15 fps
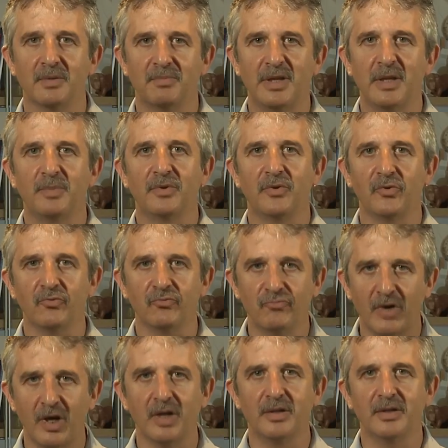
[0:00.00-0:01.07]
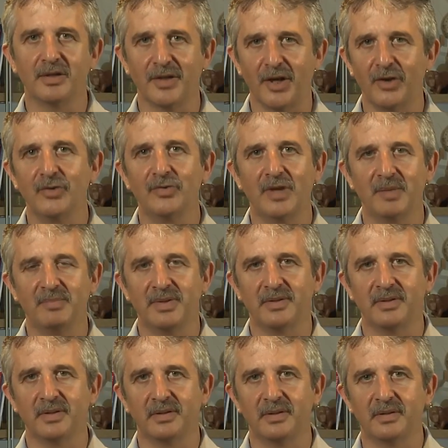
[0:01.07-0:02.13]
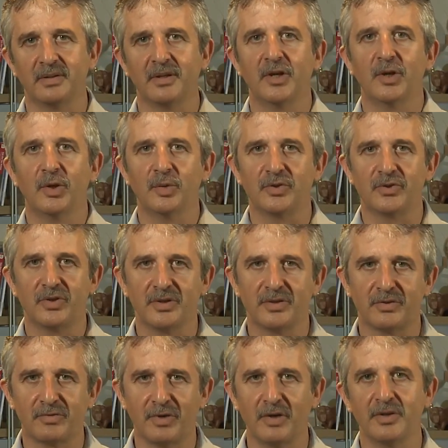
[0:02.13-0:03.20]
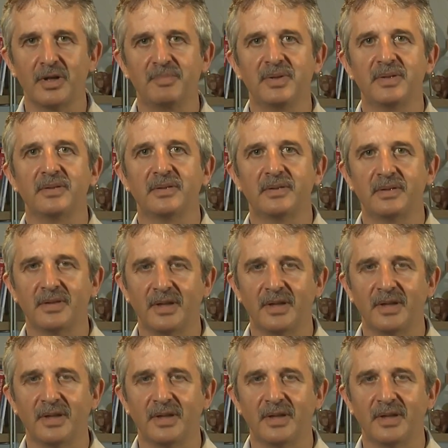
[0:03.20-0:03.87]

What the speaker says: at people who run and own their businesses, who are trying to grow their businesses,